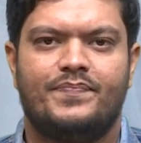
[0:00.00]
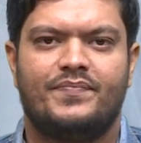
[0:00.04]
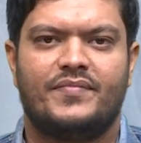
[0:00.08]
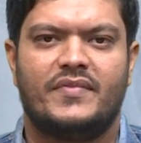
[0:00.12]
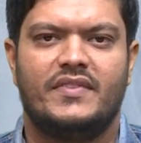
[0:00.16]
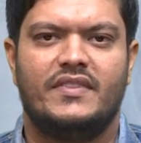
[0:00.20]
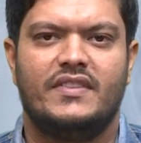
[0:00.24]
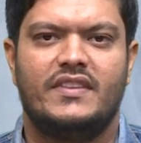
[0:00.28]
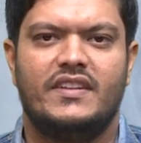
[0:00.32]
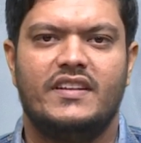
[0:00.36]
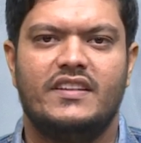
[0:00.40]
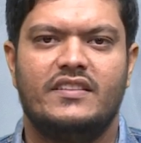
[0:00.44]

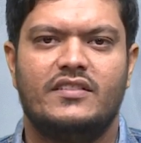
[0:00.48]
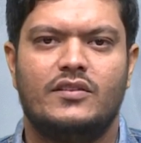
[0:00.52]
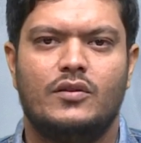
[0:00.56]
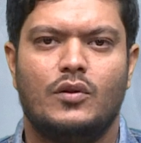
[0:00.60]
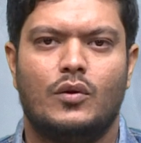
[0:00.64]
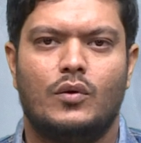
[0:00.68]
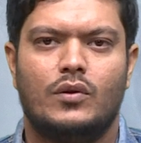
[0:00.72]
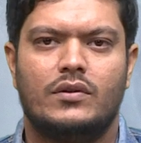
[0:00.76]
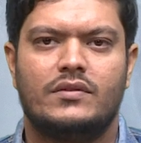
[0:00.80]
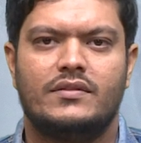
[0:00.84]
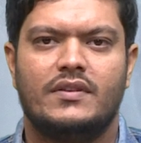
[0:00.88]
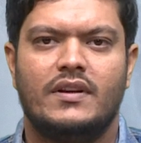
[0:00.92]
These
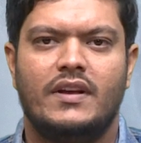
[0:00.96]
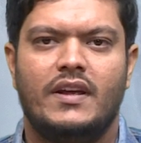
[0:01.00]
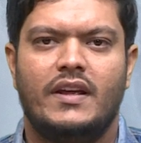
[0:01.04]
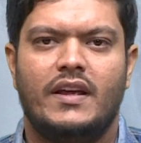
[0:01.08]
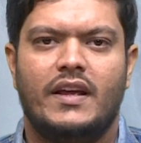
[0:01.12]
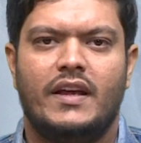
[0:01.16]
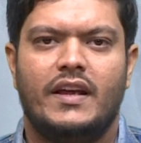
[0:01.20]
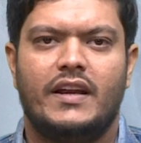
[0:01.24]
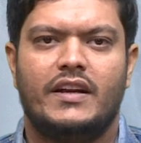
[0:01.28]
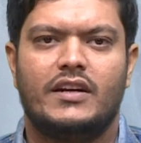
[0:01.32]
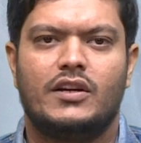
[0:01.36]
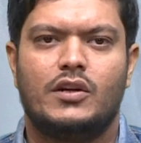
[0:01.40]
loads
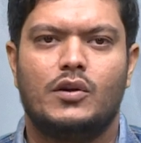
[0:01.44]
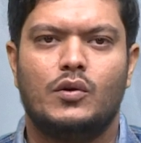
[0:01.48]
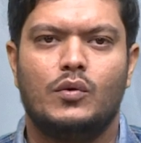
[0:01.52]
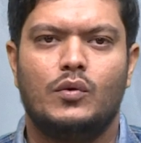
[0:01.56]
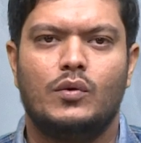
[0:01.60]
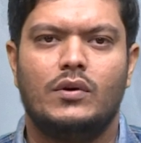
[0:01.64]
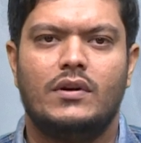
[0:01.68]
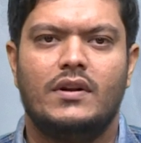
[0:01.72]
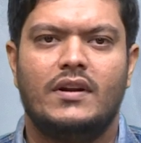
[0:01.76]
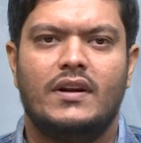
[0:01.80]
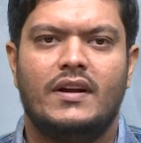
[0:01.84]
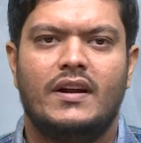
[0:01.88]

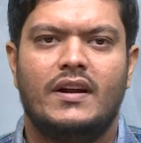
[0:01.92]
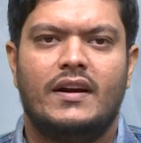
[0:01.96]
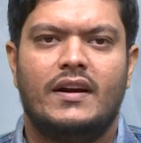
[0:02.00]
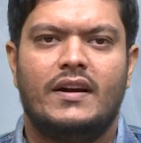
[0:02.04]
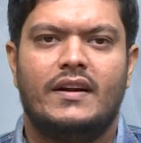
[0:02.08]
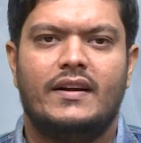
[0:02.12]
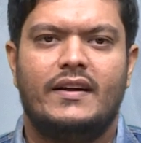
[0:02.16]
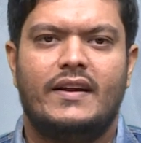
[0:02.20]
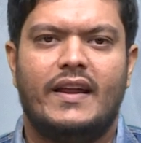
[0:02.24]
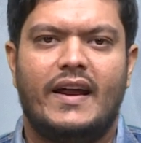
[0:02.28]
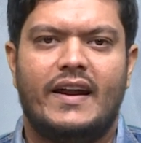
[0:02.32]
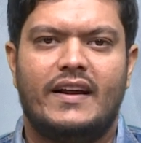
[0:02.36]
include
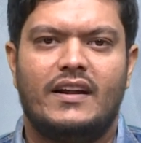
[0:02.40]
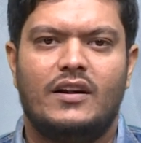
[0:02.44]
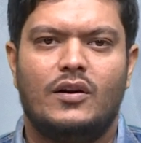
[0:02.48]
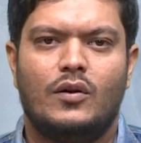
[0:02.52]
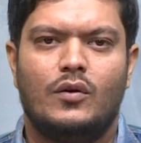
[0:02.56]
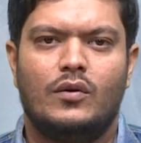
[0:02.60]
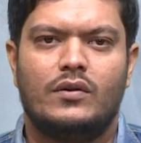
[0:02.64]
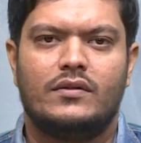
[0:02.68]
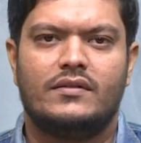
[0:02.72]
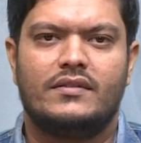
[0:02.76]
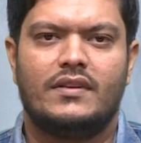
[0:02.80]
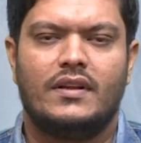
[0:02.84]
dead
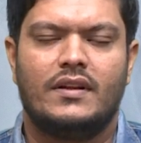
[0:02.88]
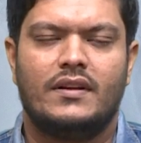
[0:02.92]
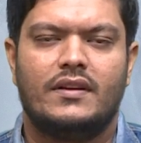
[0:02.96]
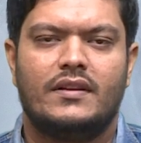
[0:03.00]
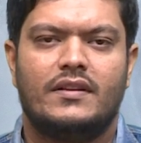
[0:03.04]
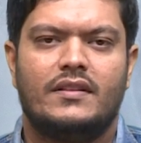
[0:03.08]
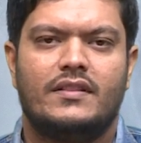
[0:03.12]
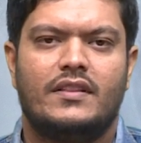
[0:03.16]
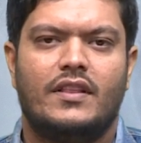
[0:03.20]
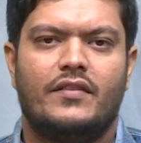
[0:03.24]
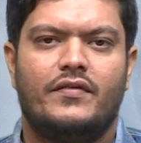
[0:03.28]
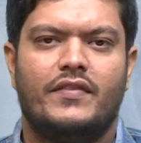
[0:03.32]
loads,
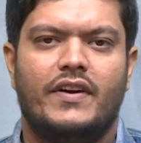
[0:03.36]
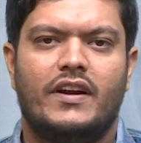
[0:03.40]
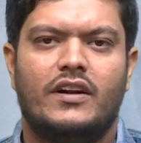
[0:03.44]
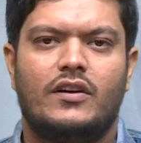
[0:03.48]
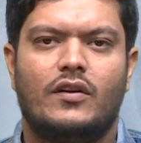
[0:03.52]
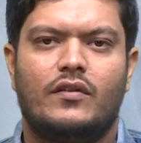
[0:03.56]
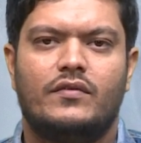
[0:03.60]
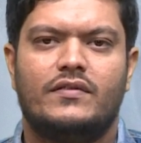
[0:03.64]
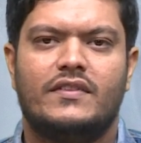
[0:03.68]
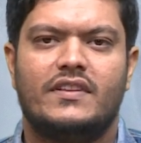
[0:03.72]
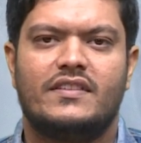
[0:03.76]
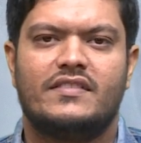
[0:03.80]
the weight
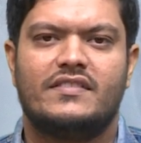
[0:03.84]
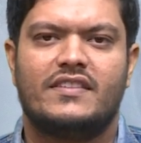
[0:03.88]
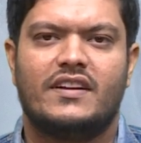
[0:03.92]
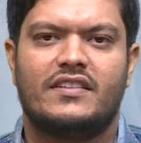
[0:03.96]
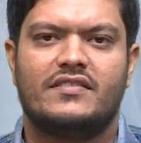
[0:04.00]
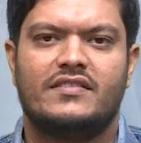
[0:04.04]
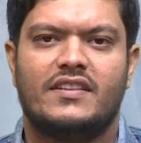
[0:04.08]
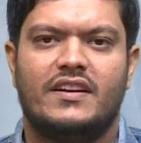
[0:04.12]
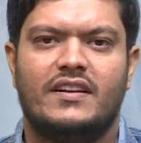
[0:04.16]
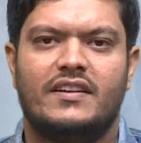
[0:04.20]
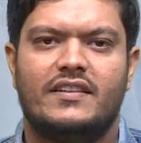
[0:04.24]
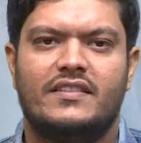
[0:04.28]
of the
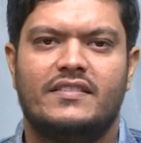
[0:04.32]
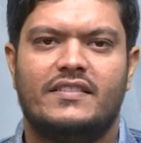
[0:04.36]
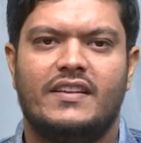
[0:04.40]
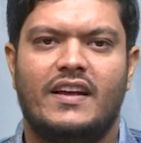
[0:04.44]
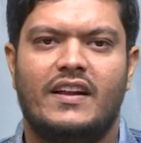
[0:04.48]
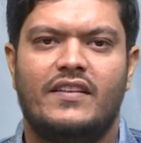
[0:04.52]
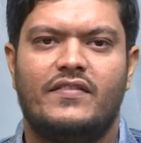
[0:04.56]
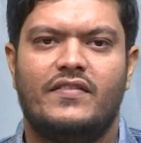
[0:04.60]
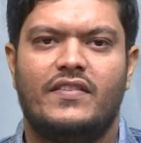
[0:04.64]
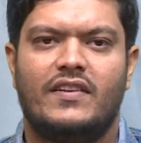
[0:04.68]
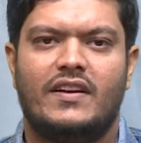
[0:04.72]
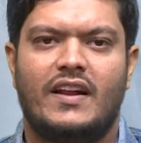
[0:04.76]
structure
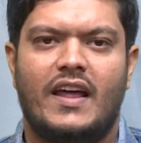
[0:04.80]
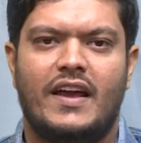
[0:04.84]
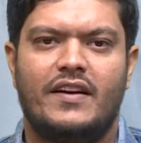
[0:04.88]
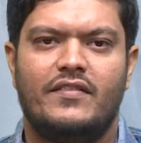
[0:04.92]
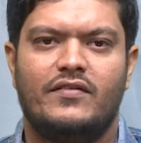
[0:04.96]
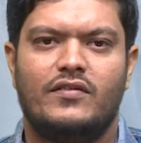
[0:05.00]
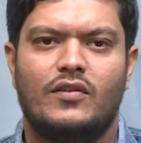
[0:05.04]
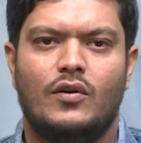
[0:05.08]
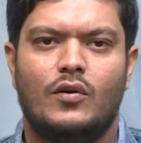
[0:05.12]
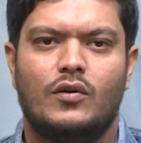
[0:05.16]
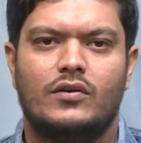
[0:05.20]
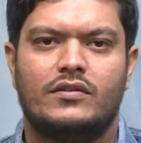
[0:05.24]
itself, live
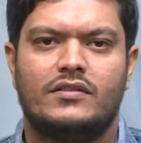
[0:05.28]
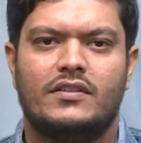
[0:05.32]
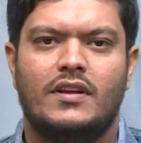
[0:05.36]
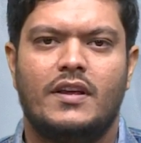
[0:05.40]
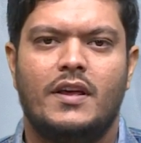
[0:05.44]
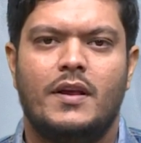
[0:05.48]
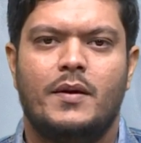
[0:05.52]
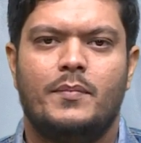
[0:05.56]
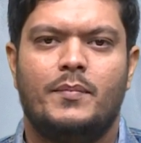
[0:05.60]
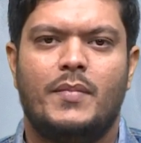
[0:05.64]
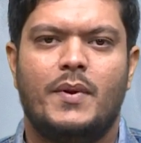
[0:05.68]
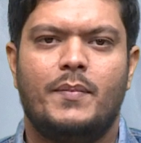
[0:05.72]
loads,
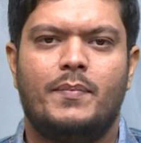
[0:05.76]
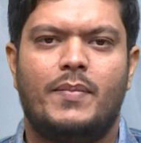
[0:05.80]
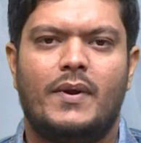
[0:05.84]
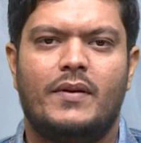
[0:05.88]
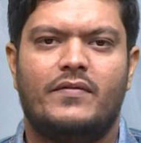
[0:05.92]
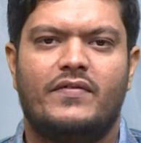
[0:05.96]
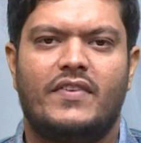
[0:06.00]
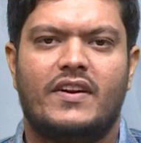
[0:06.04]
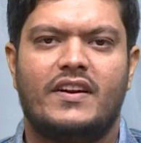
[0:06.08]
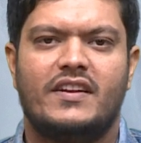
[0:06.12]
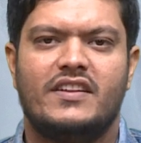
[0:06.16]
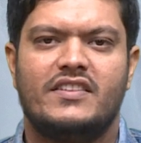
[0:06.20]
people,
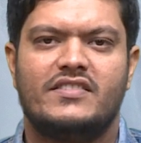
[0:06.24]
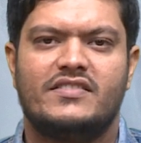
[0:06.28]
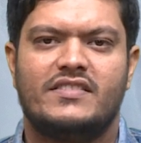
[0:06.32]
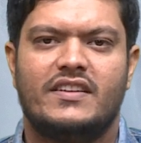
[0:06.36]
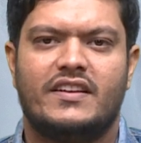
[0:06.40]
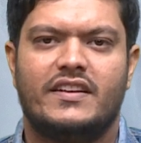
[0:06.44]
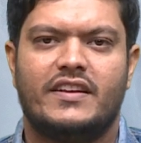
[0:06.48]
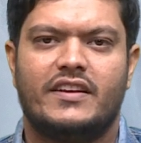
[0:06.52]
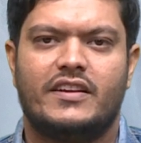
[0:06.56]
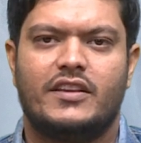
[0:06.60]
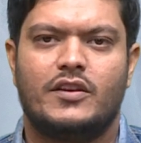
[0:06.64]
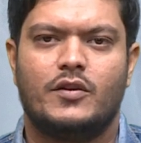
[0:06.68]
furniture,
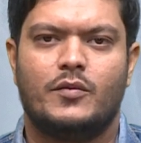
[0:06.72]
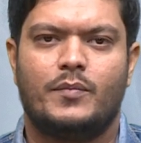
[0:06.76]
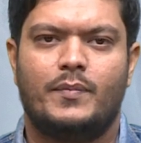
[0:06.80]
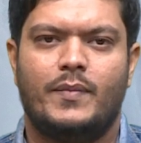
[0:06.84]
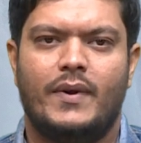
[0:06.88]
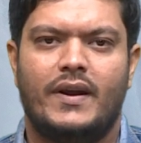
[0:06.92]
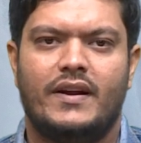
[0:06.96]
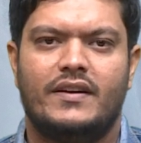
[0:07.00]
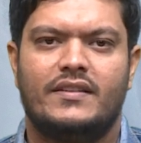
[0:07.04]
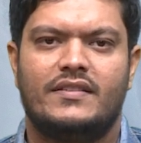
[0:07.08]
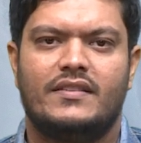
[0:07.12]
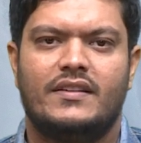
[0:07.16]

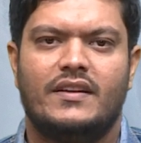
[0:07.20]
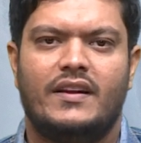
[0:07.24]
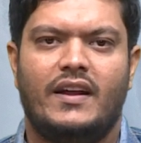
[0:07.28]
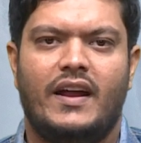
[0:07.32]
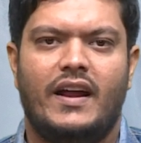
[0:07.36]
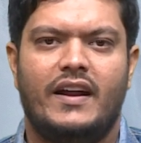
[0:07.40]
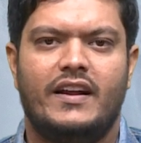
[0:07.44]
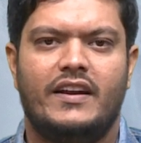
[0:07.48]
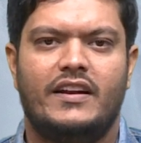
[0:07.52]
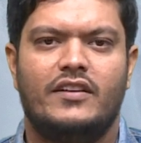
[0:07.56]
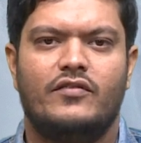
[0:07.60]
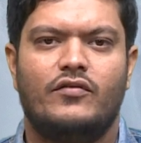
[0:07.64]
equipments
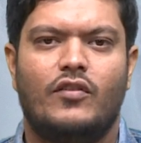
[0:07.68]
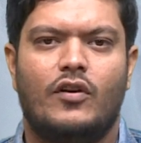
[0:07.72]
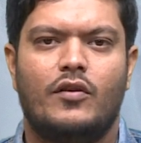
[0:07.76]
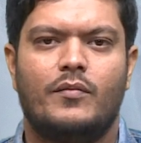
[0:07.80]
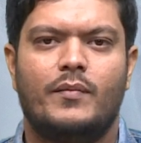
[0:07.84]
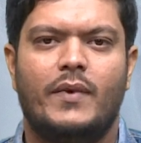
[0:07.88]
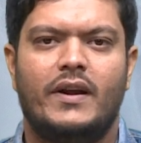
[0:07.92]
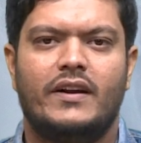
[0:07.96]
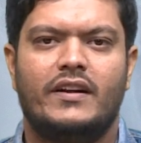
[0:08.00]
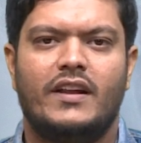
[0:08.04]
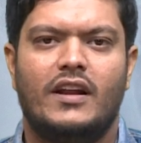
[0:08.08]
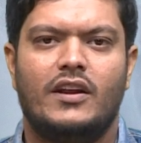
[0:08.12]
and
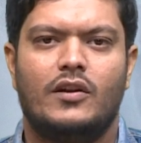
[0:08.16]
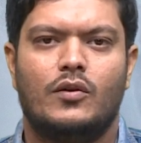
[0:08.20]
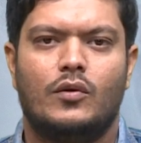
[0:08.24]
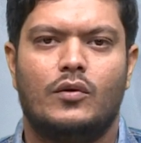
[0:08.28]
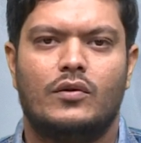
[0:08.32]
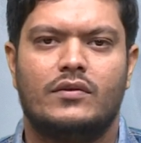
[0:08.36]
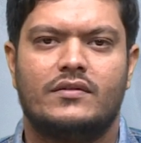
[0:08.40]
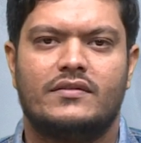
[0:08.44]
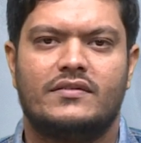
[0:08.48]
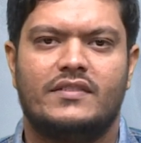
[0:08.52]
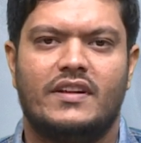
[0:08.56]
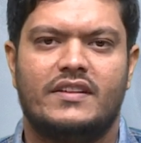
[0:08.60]
environmental
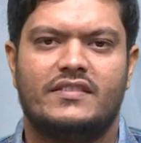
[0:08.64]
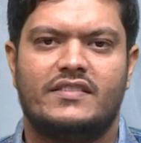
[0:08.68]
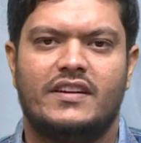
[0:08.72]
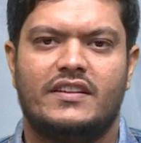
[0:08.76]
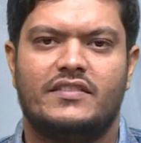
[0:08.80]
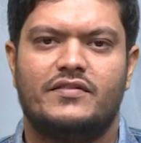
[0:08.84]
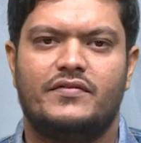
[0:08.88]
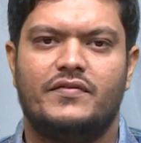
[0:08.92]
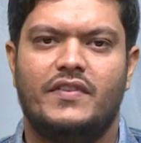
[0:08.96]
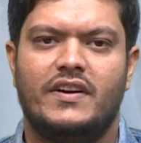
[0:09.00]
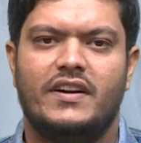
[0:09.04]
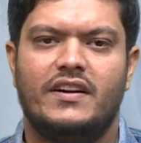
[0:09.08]
loads such as
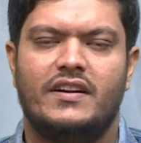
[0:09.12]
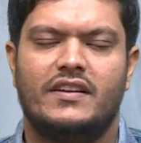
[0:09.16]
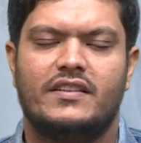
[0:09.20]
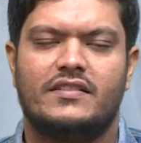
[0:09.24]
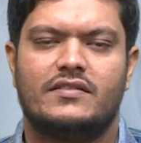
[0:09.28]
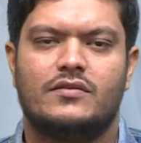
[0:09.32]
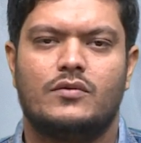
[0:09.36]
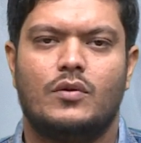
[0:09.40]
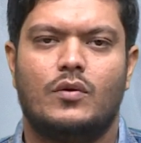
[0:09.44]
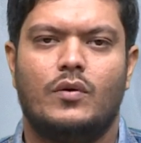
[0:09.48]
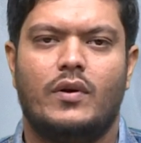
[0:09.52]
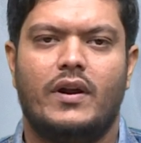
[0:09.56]
wind,
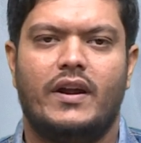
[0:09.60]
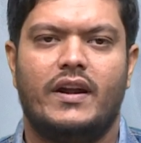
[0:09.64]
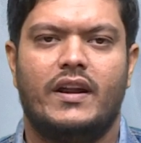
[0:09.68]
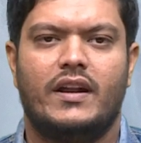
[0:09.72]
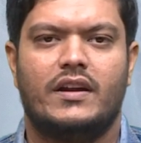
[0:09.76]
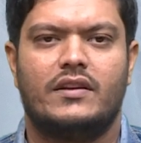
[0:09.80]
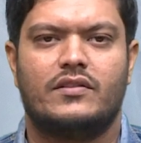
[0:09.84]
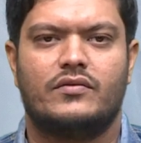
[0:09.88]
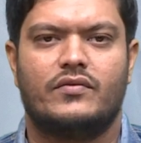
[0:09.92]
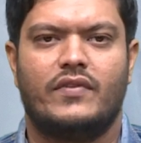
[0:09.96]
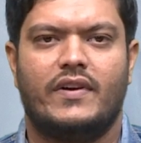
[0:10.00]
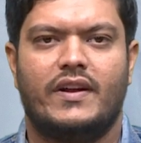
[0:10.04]
snow and
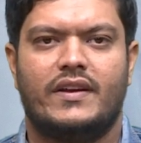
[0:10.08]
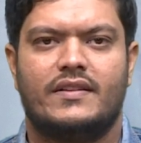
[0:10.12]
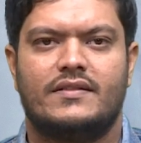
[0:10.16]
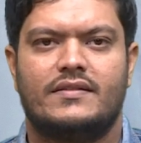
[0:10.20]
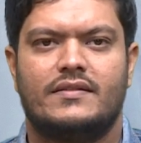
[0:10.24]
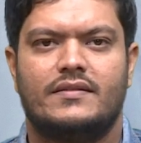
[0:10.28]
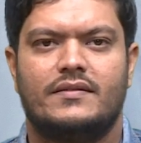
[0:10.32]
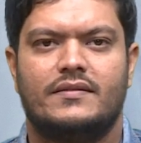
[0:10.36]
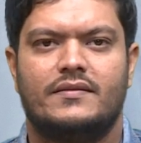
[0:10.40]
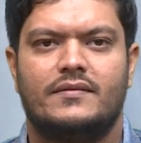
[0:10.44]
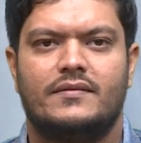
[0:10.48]
earthquakes.